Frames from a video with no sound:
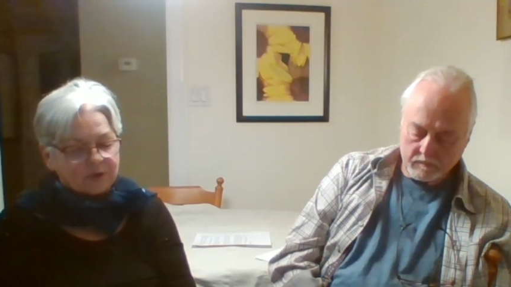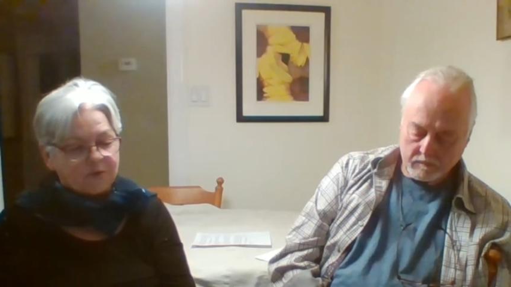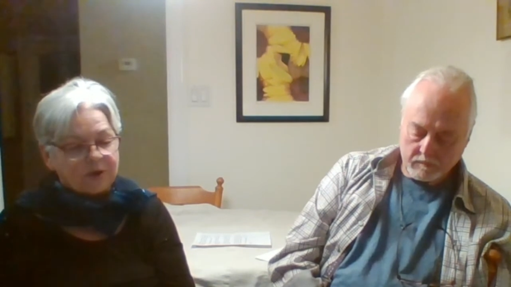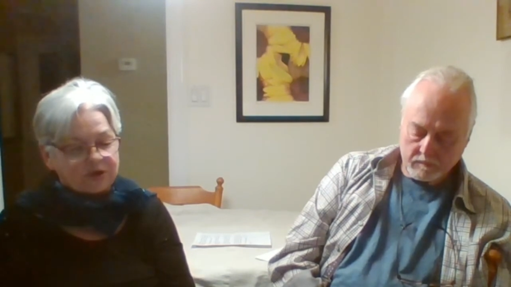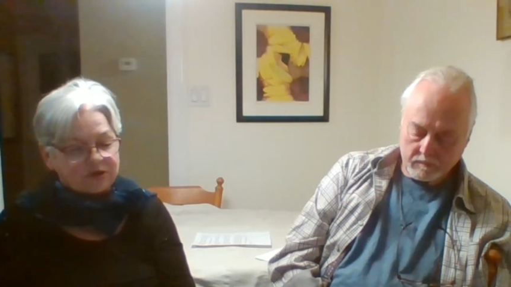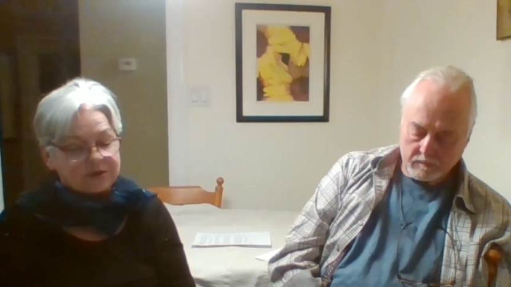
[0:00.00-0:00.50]

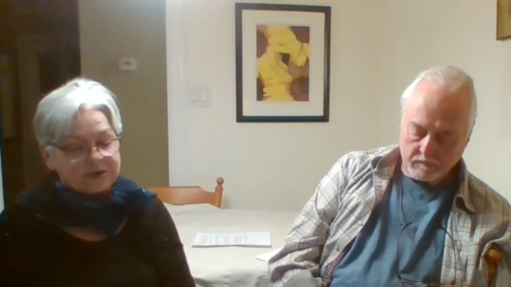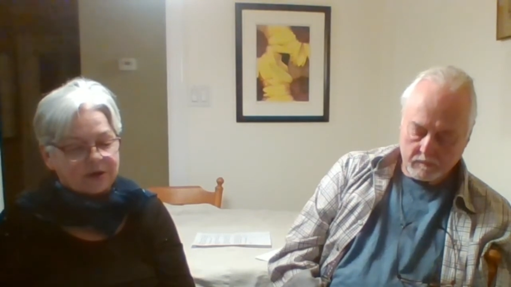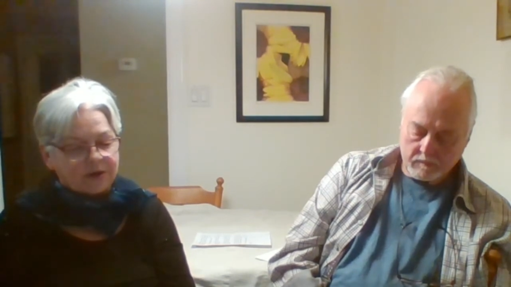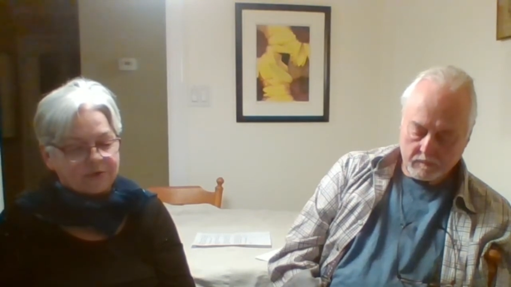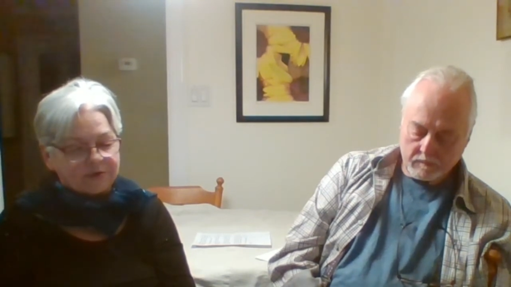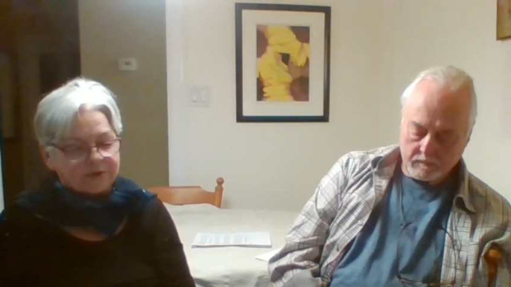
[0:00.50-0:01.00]
Speaker 1: quenches
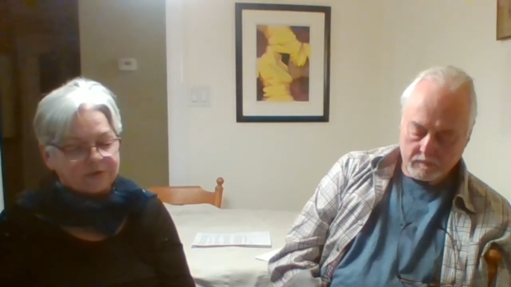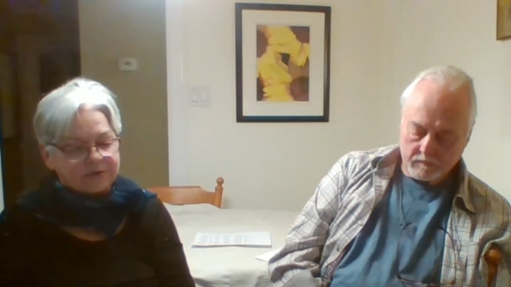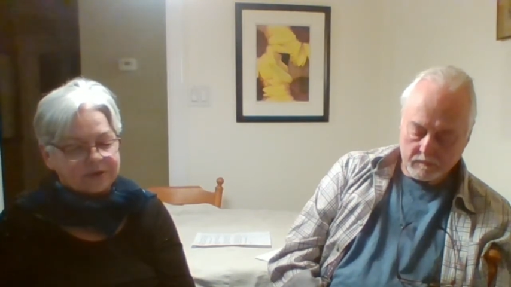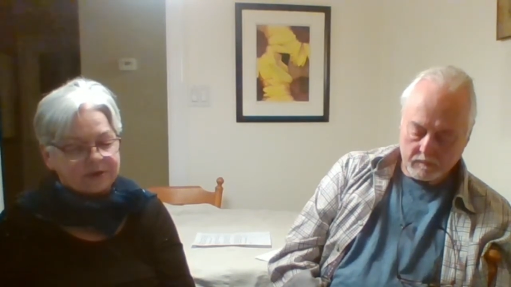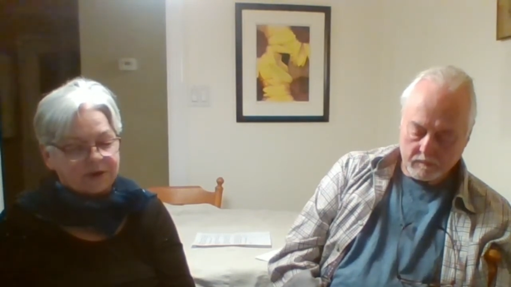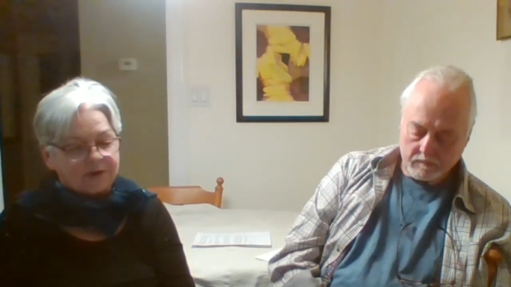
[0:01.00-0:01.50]
our
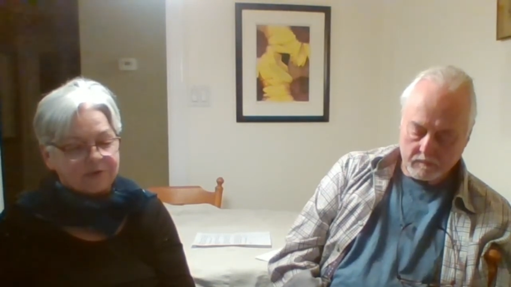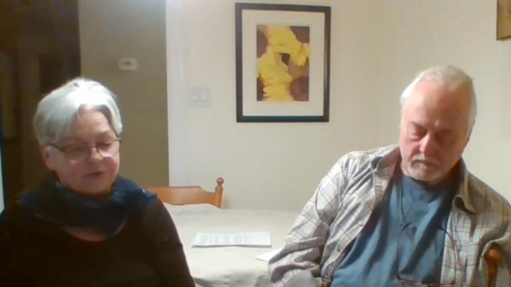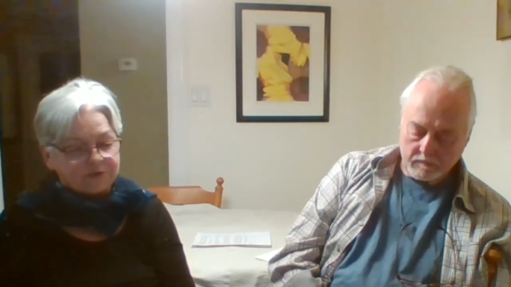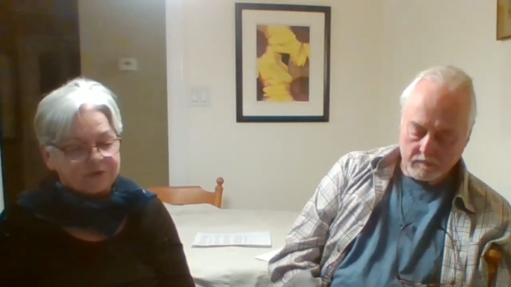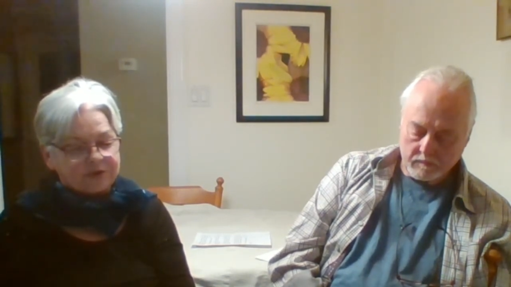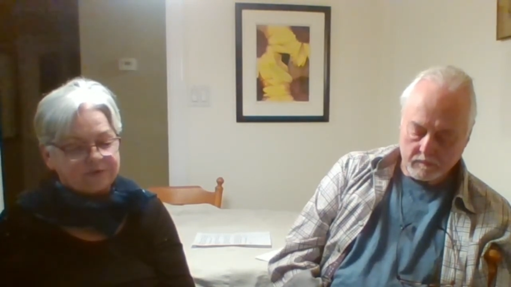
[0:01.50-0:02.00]
thirst, our
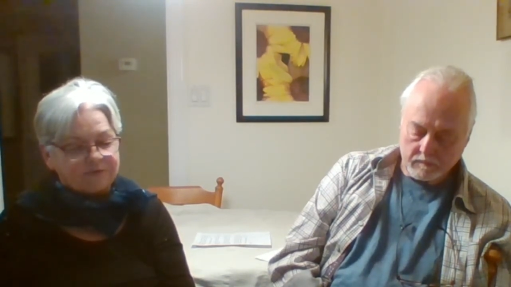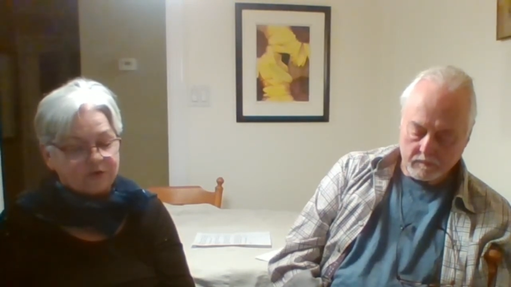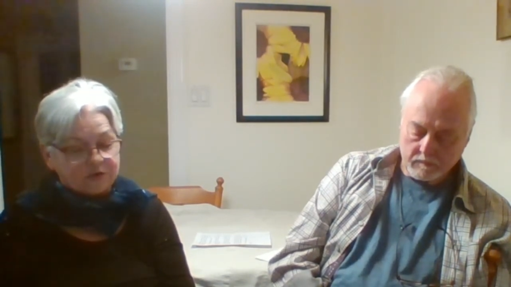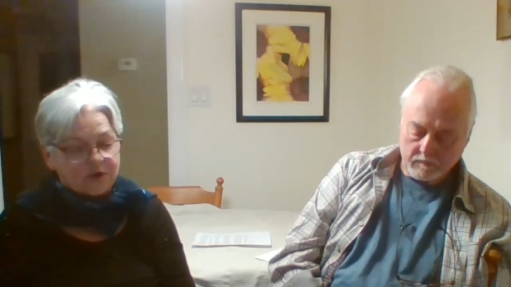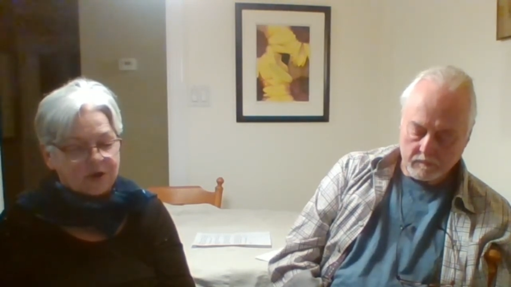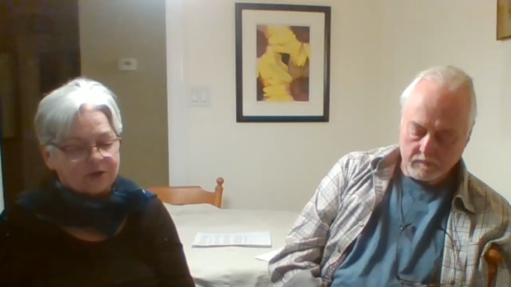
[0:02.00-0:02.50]
thirst for
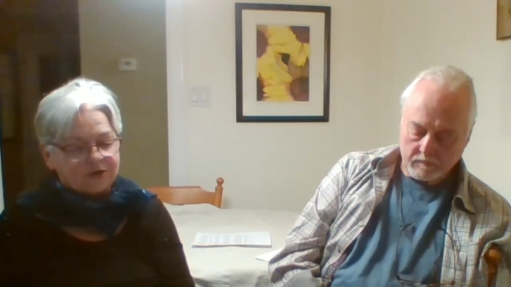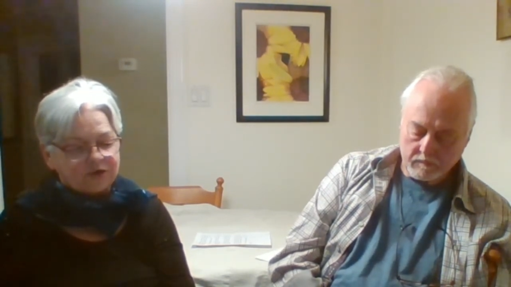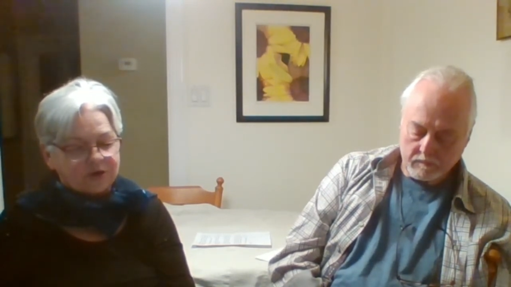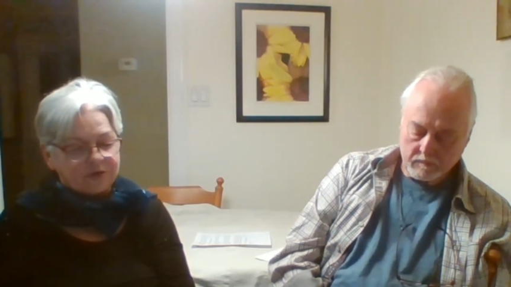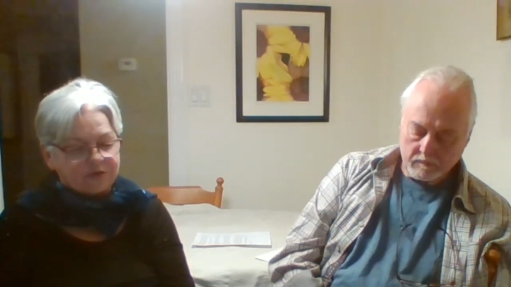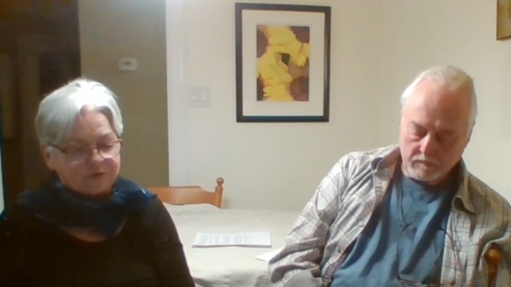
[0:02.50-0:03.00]
knowledge,
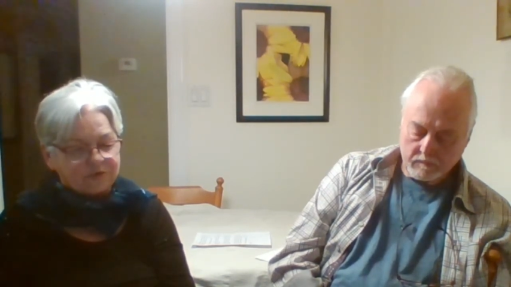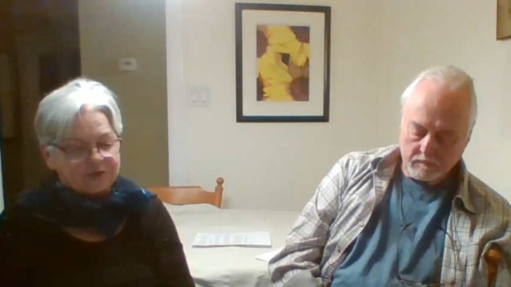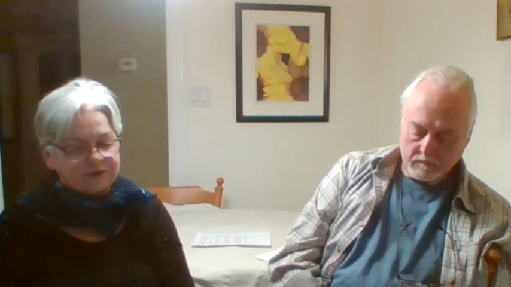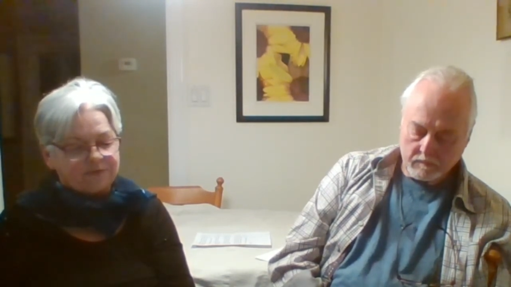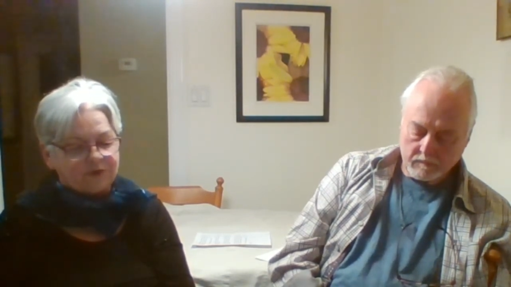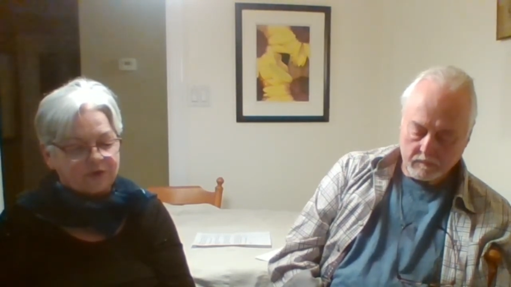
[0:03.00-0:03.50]
our
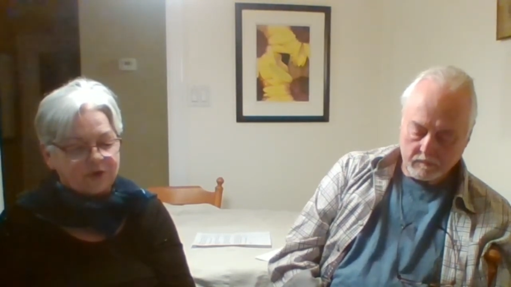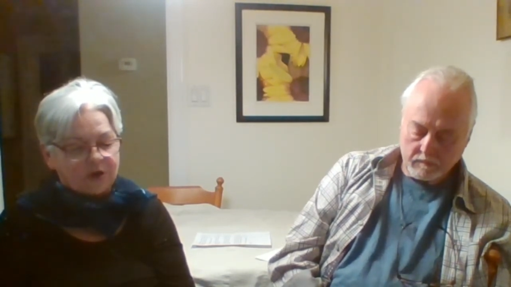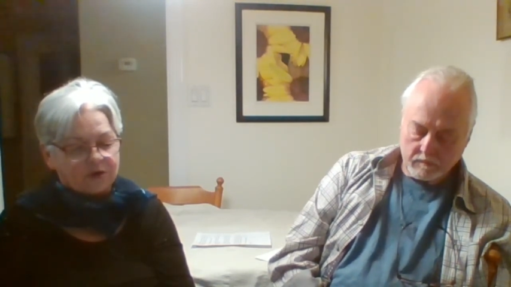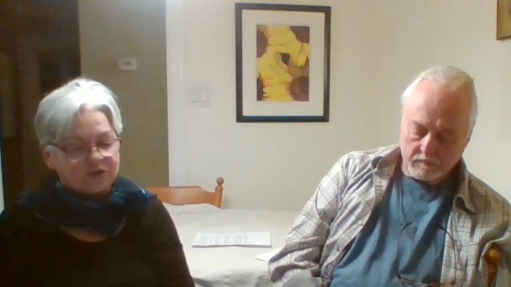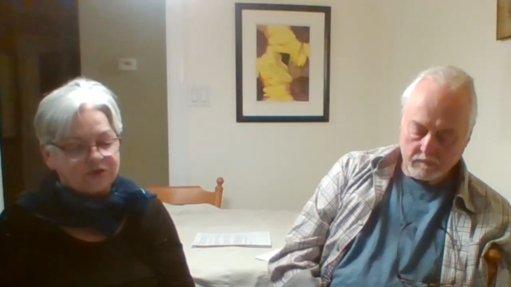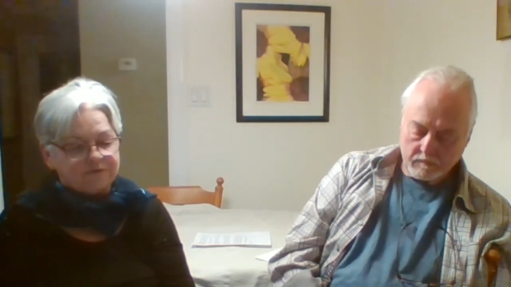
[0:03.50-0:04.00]
thirst for
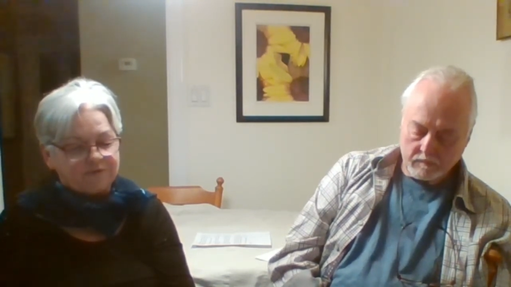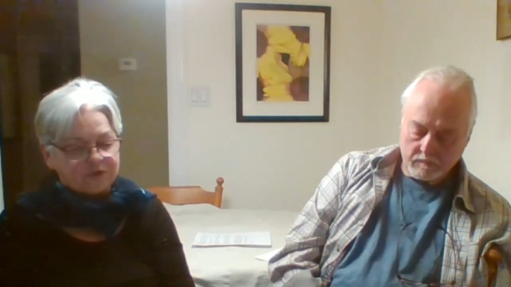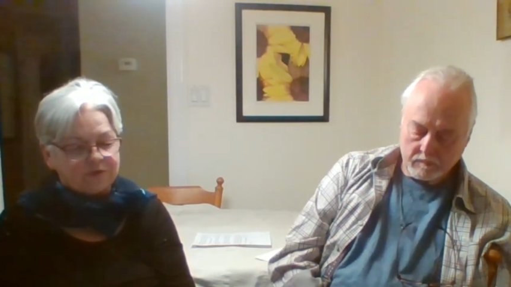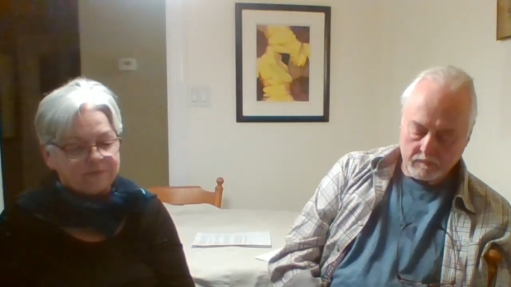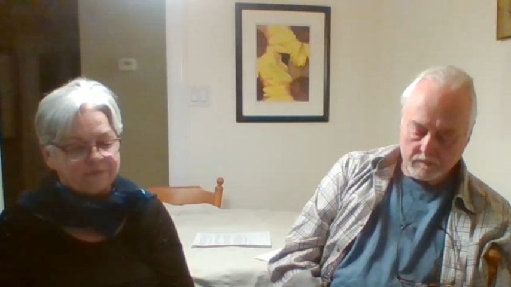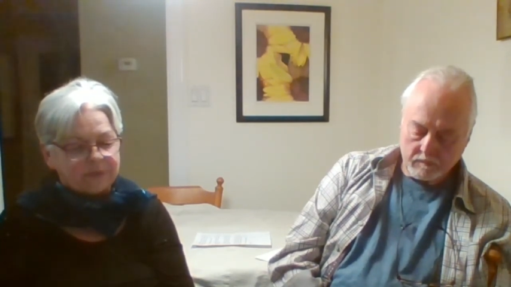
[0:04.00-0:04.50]
knowledge of
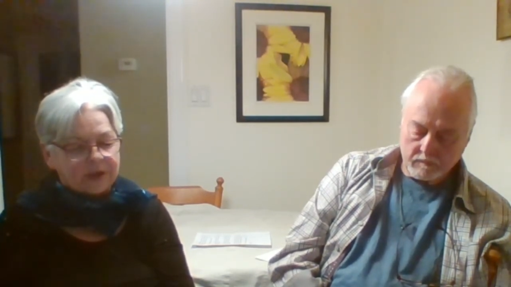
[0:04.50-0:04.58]
you.